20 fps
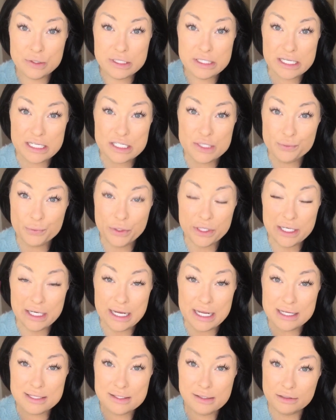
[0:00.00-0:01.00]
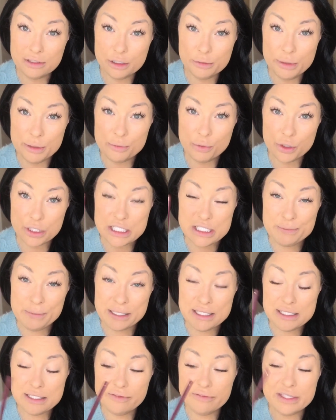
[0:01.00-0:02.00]
This one is a little bit more
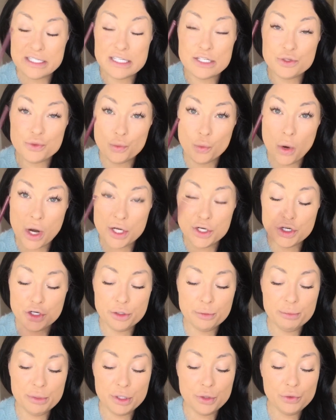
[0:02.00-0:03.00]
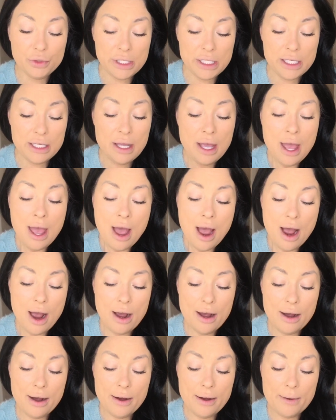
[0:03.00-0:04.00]
expensive. This is Wonder Beauty,
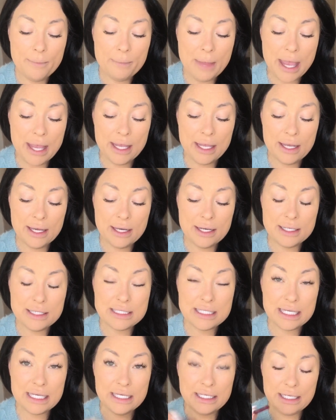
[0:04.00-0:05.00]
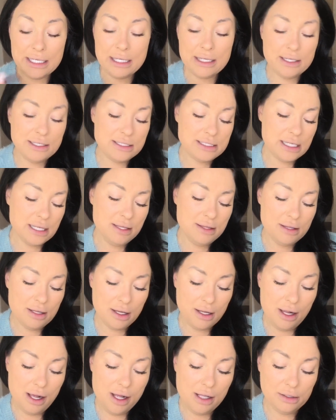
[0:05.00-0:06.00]
and it is in the
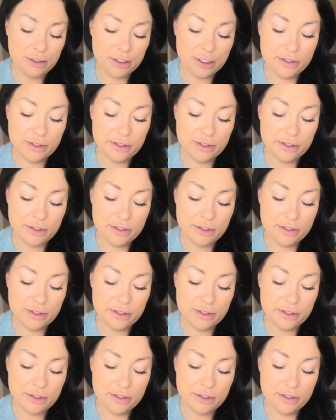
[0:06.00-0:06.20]
color.